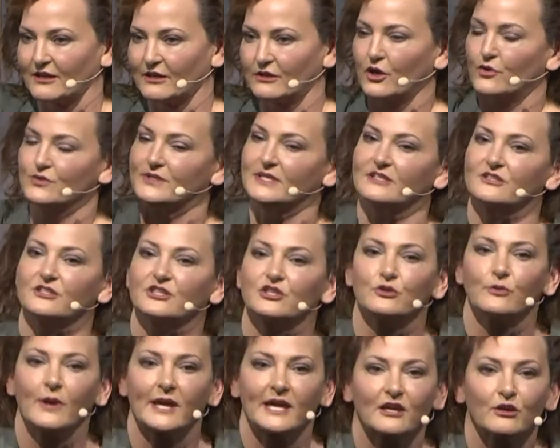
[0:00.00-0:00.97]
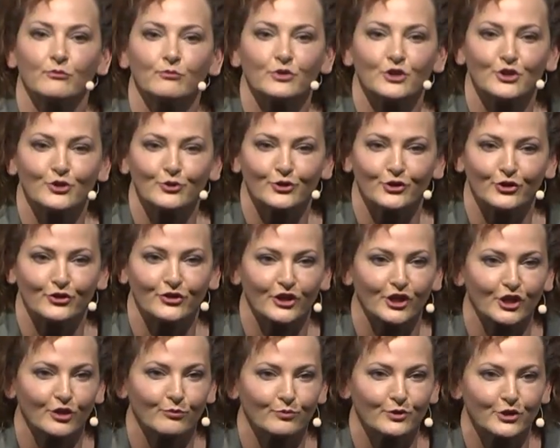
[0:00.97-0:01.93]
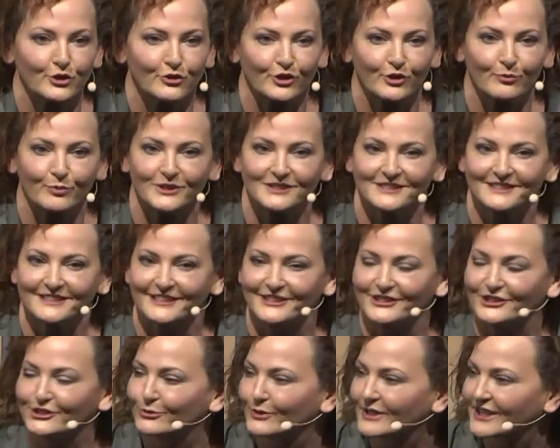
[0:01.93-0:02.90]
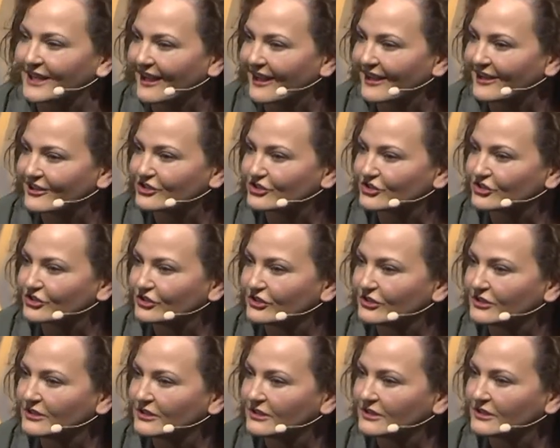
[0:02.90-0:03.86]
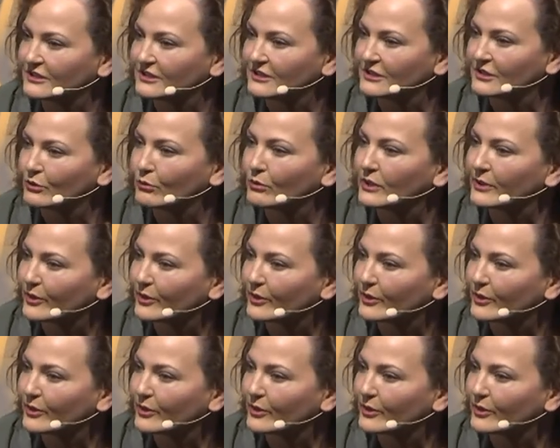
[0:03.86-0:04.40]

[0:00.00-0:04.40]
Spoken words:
goes into a computer. The computer puts it into a gauge. We were